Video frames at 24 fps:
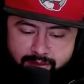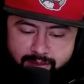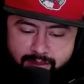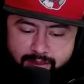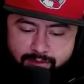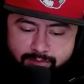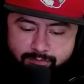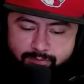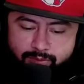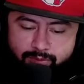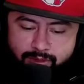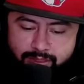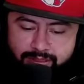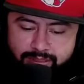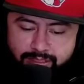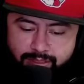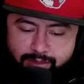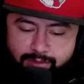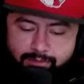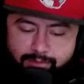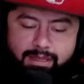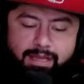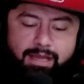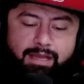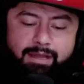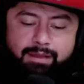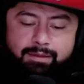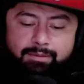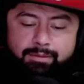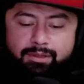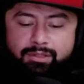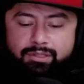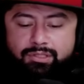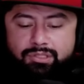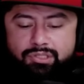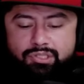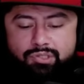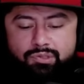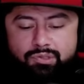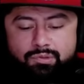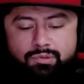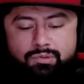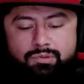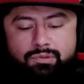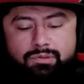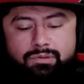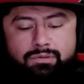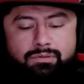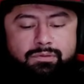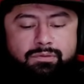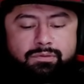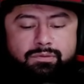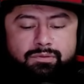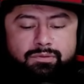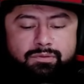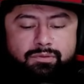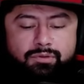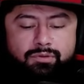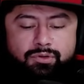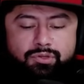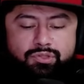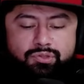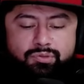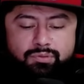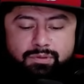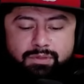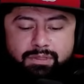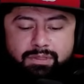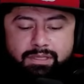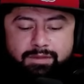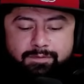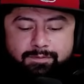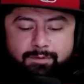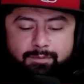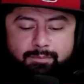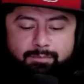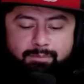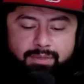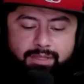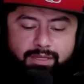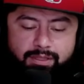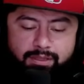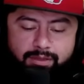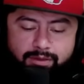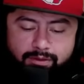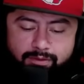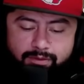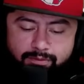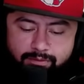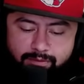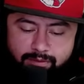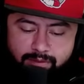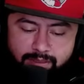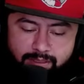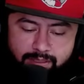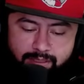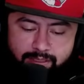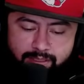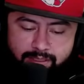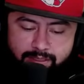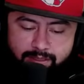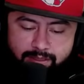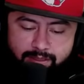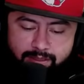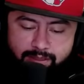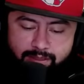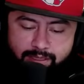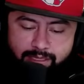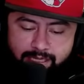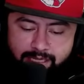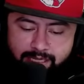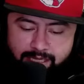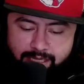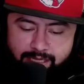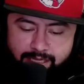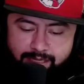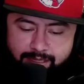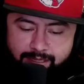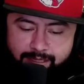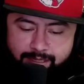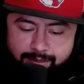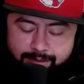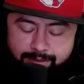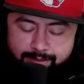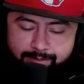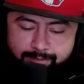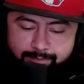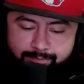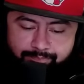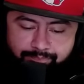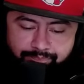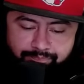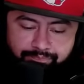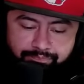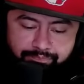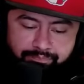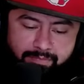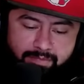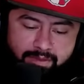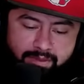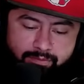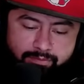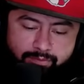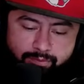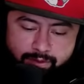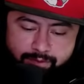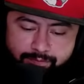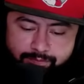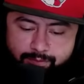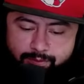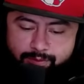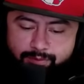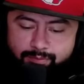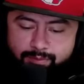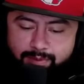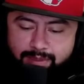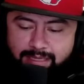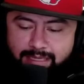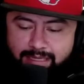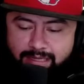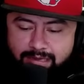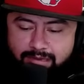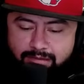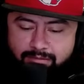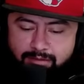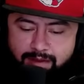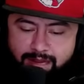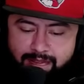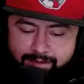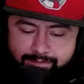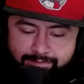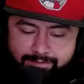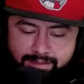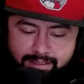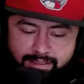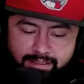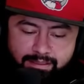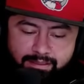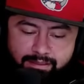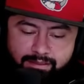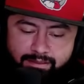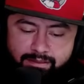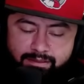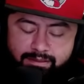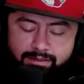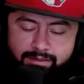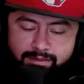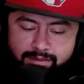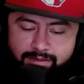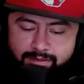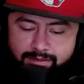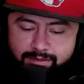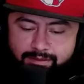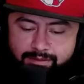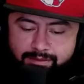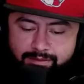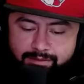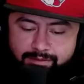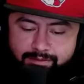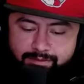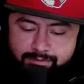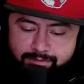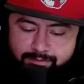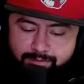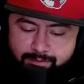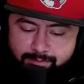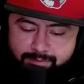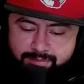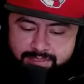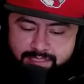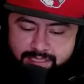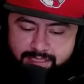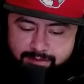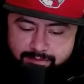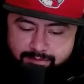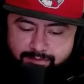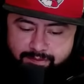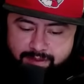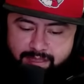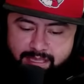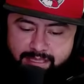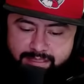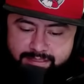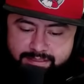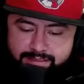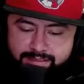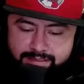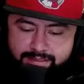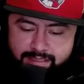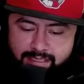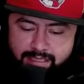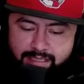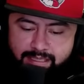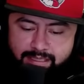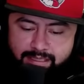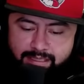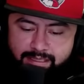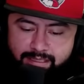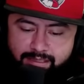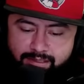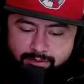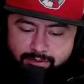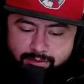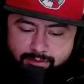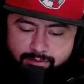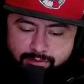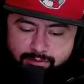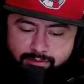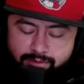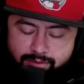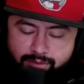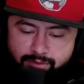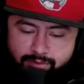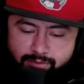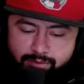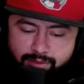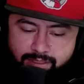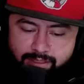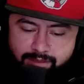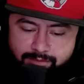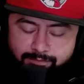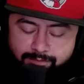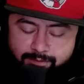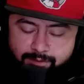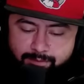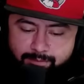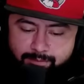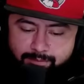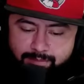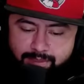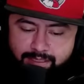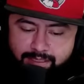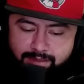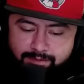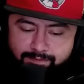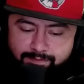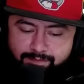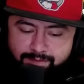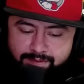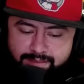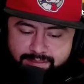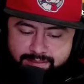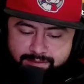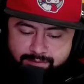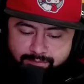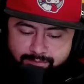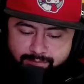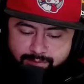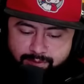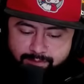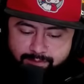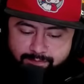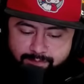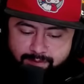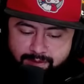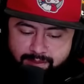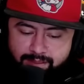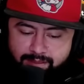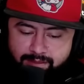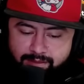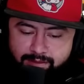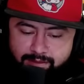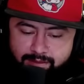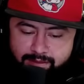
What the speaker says: 43, we got Jewel or Julie from BDO. 44th, we got Crafty from TFS, and Yuri from NF57